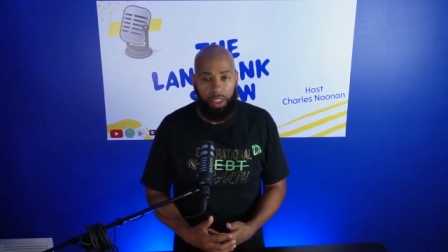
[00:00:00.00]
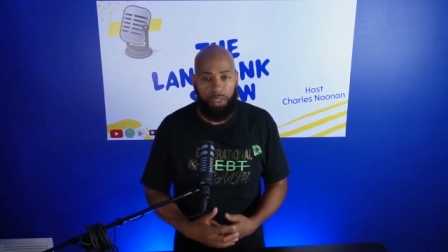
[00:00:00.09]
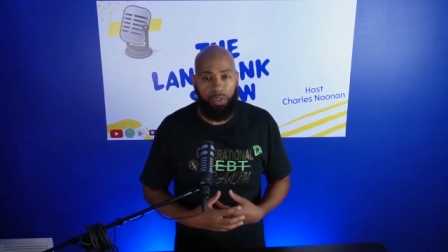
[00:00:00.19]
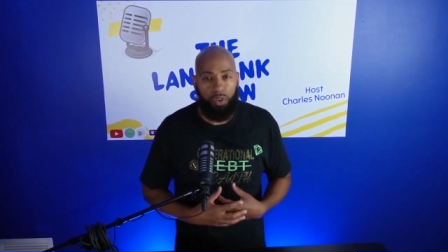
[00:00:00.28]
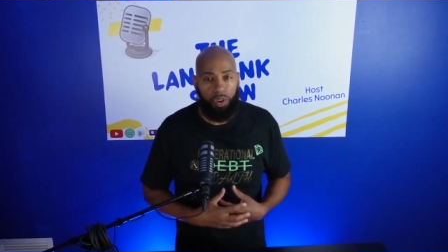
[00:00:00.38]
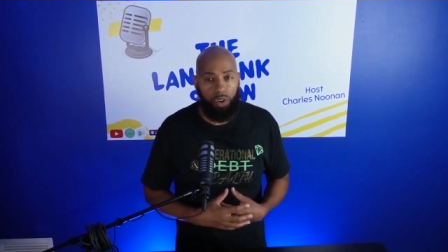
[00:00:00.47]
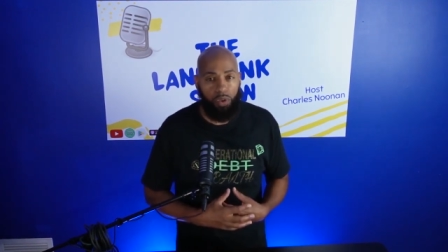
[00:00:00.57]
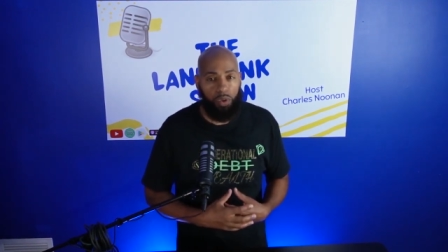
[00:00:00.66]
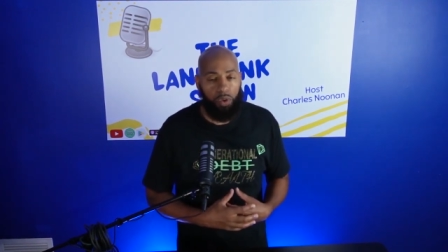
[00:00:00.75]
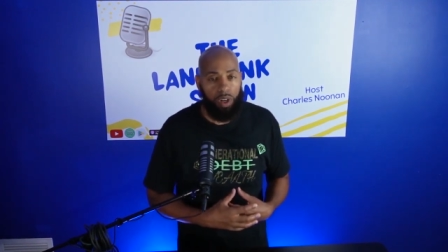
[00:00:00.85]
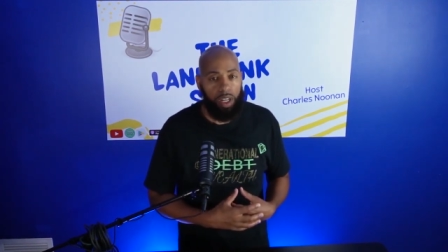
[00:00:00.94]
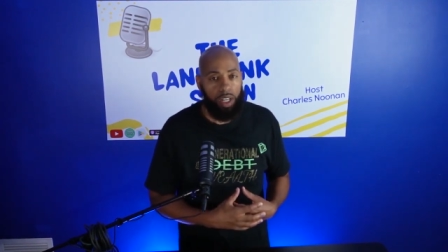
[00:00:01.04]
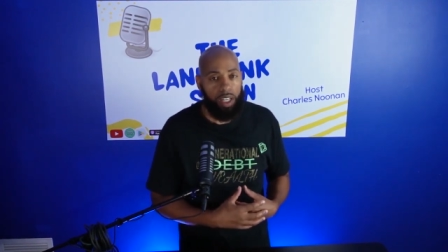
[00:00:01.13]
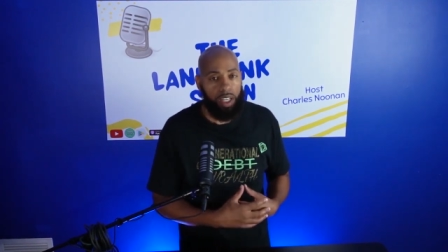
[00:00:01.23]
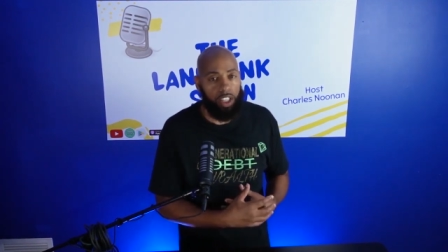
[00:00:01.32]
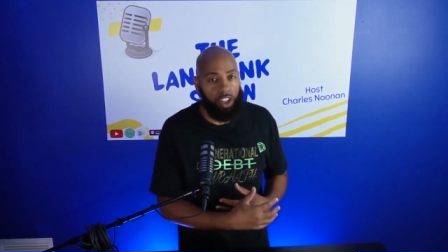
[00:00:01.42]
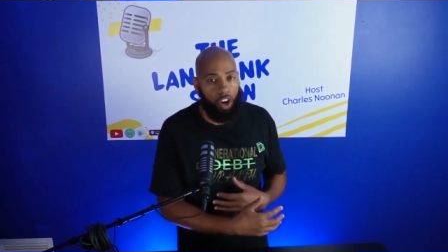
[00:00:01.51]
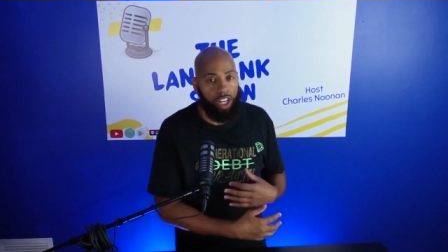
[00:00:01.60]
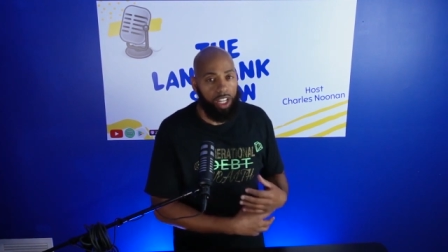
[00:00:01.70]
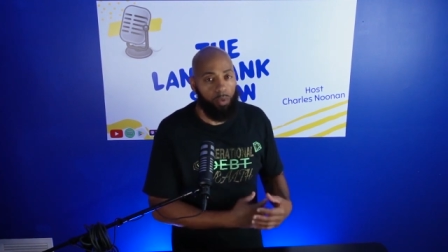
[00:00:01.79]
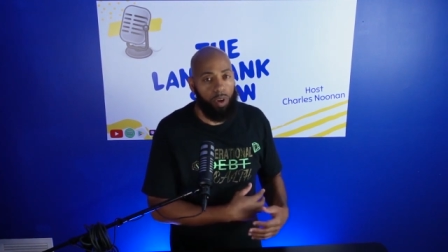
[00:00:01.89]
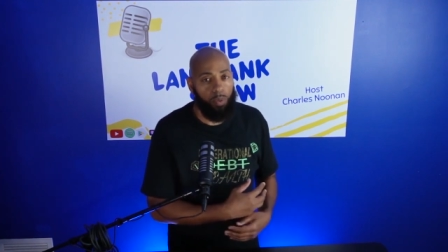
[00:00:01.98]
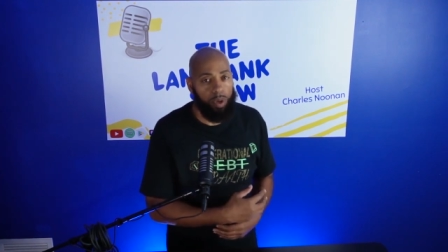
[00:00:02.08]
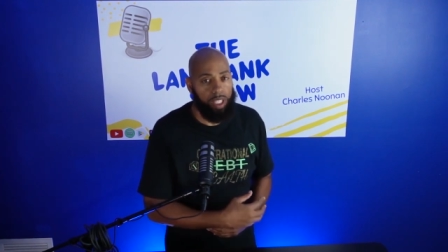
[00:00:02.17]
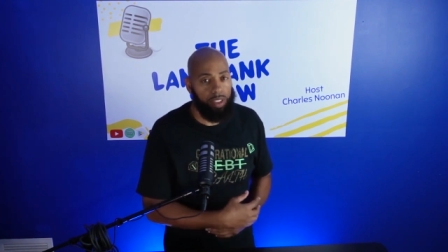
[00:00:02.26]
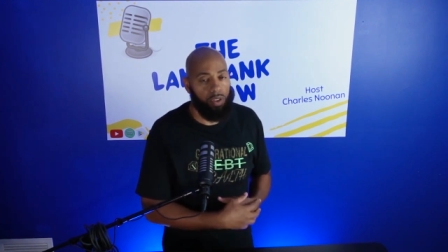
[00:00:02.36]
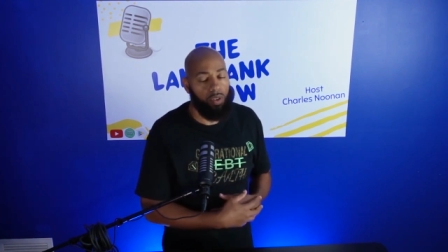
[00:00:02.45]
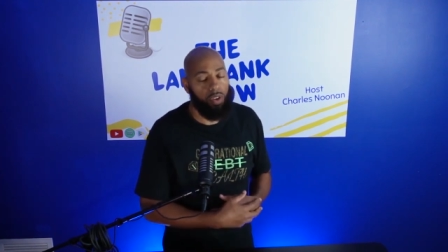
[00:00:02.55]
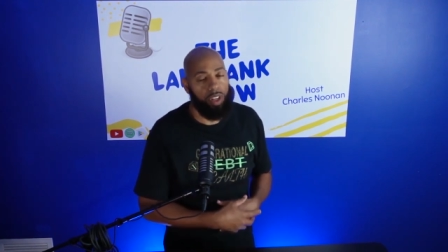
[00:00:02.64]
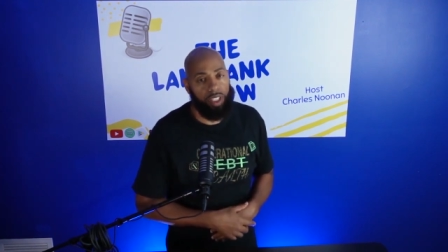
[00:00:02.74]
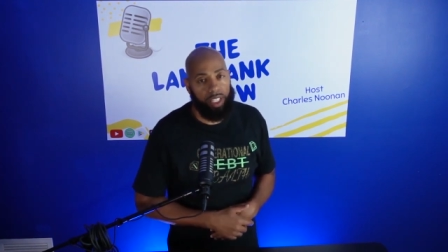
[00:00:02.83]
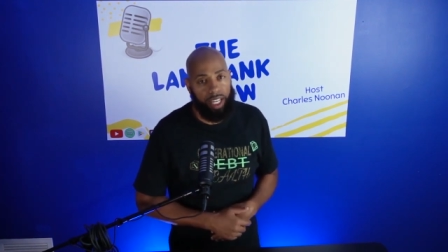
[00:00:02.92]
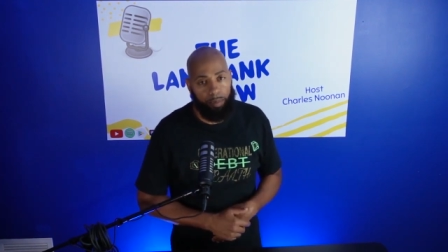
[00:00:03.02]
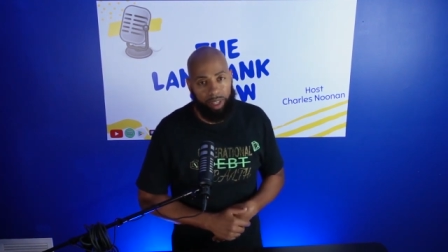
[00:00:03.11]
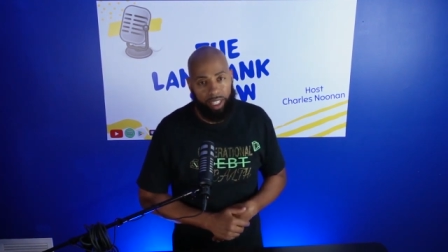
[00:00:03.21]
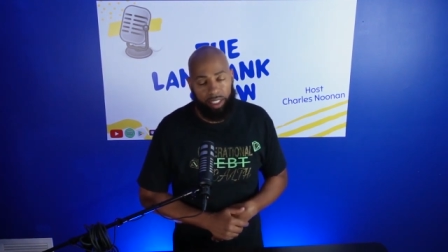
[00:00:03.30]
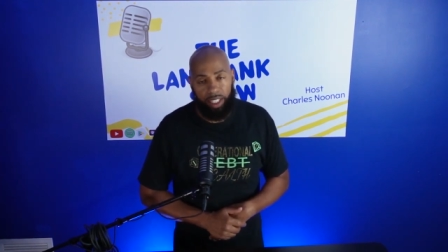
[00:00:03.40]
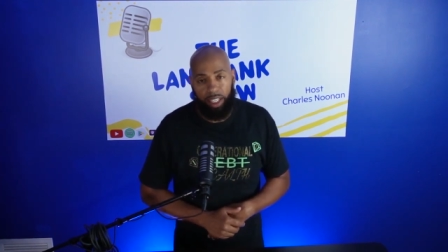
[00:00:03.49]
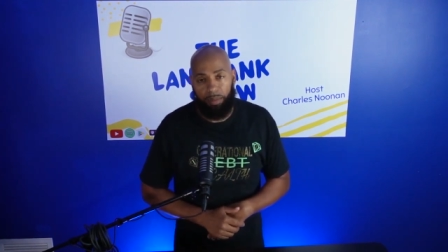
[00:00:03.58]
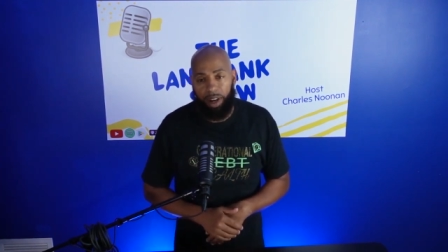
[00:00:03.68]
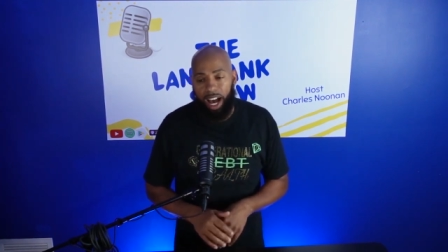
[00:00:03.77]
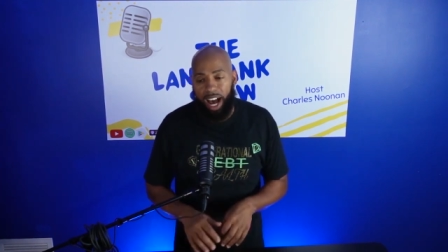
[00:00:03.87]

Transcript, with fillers: through learning what we do on the land bank team.